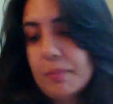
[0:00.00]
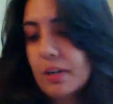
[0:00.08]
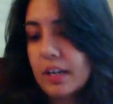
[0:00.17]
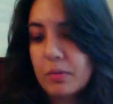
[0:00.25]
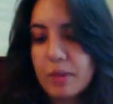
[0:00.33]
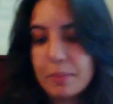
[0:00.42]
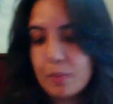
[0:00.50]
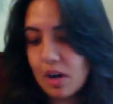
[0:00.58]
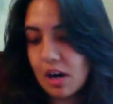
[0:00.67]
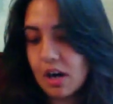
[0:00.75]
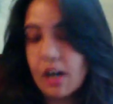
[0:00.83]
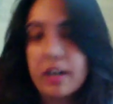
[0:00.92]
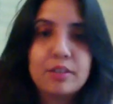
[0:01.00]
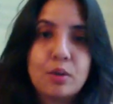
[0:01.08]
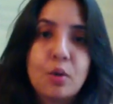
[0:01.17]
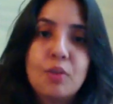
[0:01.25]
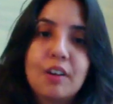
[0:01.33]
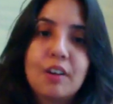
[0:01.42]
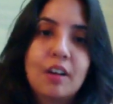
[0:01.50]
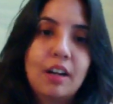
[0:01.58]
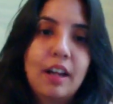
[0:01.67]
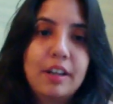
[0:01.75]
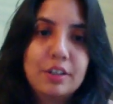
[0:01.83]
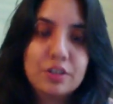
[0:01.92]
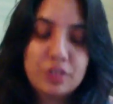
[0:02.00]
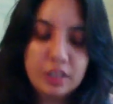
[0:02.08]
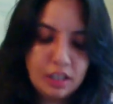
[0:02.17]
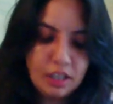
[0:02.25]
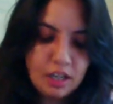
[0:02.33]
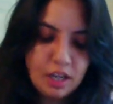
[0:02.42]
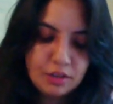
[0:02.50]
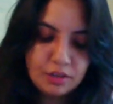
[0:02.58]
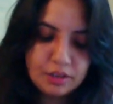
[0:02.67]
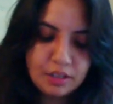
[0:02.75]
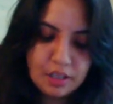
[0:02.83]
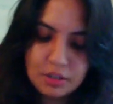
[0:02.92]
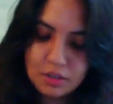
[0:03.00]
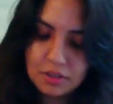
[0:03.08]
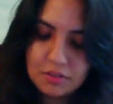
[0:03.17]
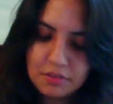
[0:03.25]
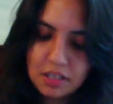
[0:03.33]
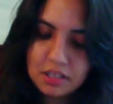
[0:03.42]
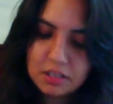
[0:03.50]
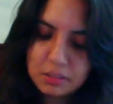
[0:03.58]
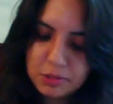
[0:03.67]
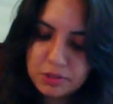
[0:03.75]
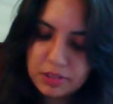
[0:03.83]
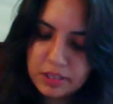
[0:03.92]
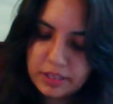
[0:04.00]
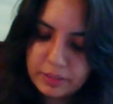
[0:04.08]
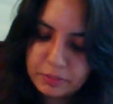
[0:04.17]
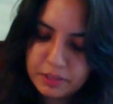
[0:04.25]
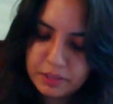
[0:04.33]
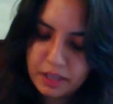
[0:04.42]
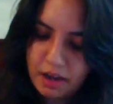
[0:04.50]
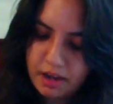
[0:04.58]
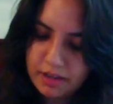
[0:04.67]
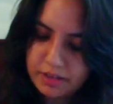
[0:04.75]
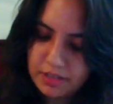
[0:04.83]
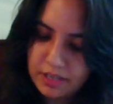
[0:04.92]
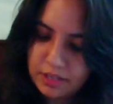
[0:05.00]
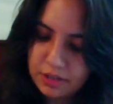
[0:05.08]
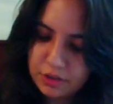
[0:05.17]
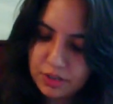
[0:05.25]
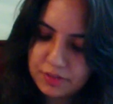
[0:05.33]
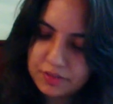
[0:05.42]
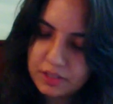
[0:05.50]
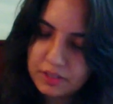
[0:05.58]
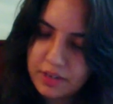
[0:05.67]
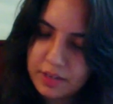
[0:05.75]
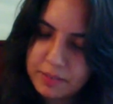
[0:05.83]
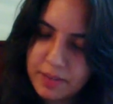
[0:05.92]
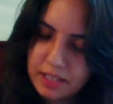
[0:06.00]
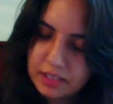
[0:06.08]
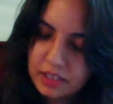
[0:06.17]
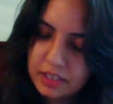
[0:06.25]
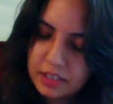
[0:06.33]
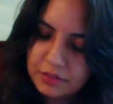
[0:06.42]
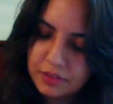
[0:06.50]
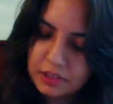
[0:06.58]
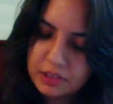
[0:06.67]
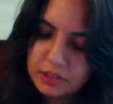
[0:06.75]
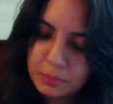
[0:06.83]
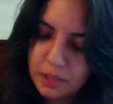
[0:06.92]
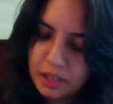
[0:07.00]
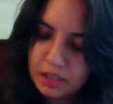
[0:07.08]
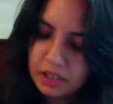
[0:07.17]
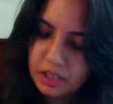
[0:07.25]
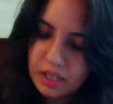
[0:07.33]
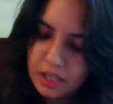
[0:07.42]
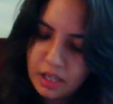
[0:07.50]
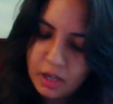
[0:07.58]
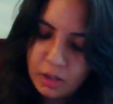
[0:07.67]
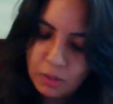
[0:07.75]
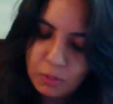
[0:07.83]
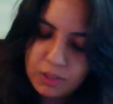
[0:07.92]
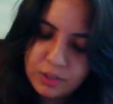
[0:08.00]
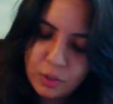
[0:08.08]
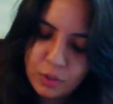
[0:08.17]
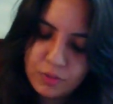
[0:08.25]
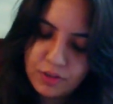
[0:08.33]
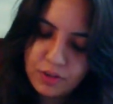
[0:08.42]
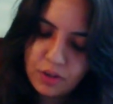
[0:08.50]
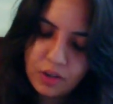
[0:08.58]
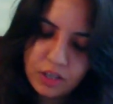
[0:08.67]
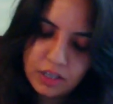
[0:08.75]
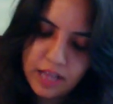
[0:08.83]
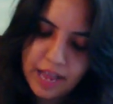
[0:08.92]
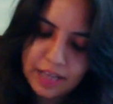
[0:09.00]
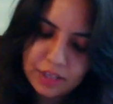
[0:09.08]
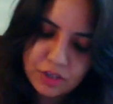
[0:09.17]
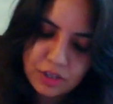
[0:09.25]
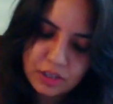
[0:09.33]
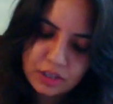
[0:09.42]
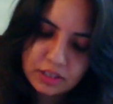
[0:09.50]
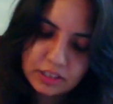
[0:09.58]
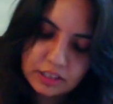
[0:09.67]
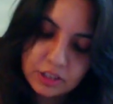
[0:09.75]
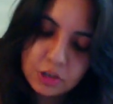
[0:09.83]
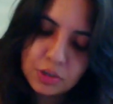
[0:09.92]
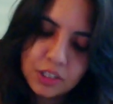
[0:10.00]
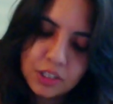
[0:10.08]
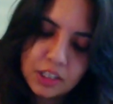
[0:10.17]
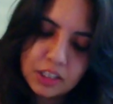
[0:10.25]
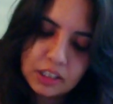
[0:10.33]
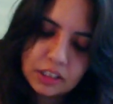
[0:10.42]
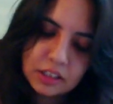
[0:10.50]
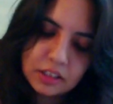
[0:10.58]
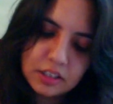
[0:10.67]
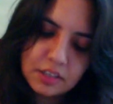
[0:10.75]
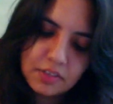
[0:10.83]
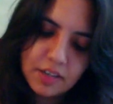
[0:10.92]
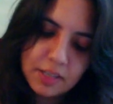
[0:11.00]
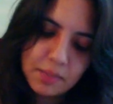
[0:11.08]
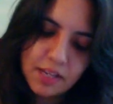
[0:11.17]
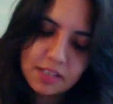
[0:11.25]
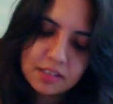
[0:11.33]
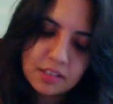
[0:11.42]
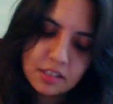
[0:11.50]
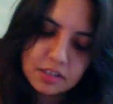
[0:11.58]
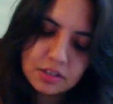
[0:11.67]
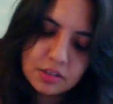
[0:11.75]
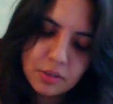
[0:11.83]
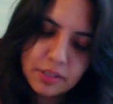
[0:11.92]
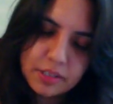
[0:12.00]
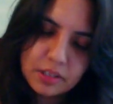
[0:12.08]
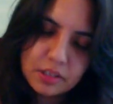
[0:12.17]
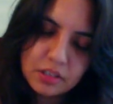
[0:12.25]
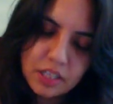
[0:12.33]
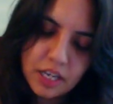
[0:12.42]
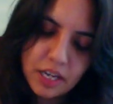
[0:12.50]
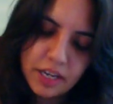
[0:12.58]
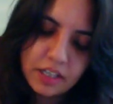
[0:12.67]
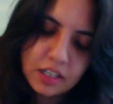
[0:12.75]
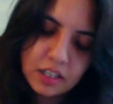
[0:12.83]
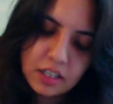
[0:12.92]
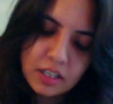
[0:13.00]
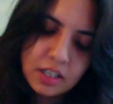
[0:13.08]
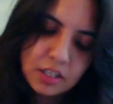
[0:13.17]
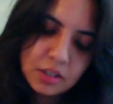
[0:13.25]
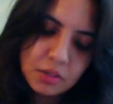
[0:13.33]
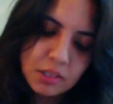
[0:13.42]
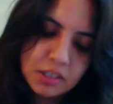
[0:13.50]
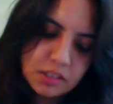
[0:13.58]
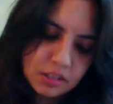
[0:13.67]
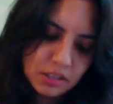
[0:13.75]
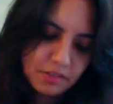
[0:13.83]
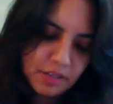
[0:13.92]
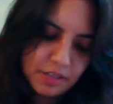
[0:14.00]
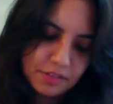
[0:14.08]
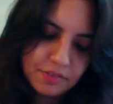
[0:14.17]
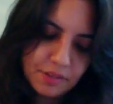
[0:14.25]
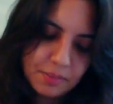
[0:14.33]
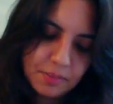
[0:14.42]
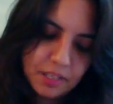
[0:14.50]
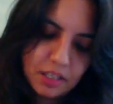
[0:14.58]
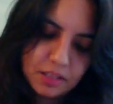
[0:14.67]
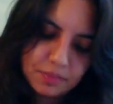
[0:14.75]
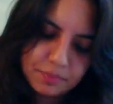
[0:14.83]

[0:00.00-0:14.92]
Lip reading: to get one more card at the overall energy. So dear universe, I wish to connect with the highest energy of the divine masculine for this month. What's the overall action in the 3D that the divine masculine is going to take towards the divine feminine